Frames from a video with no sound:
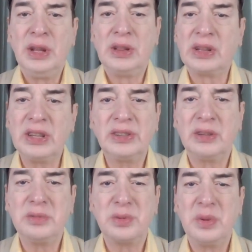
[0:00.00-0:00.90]
Nothing
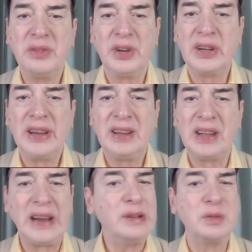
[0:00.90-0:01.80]
seems to be working and
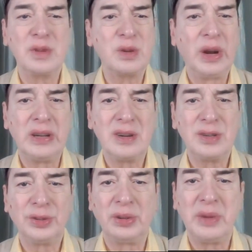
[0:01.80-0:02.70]
I don't want to get
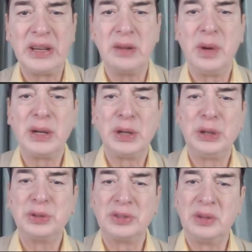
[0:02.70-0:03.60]
onto some
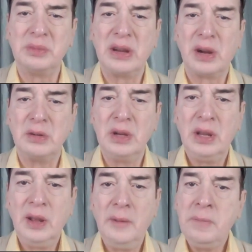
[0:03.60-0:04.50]
antibiotics or something.
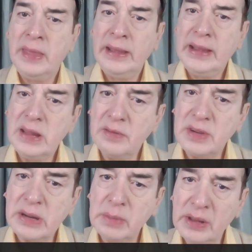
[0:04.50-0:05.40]

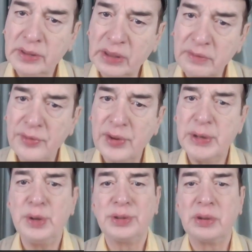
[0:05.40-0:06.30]
Inevitably, some
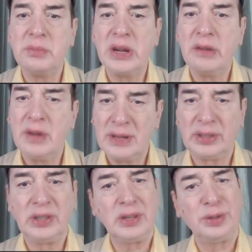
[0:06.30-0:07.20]
friend or somebody will
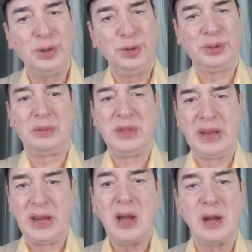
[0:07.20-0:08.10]
suggest to you
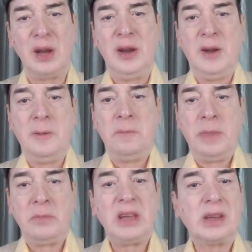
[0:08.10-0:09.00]
something. Yeah,
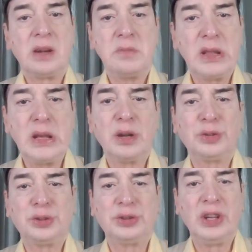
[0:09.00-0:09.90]
my grandmother
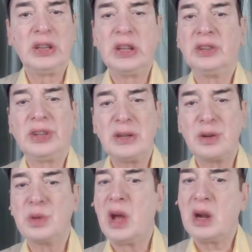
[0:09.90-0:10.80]
used to say this and
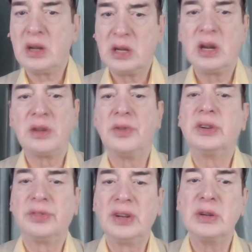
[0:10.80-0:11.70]
do that and it
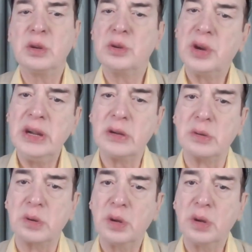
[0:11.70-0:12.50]
works. Why don't you try it out?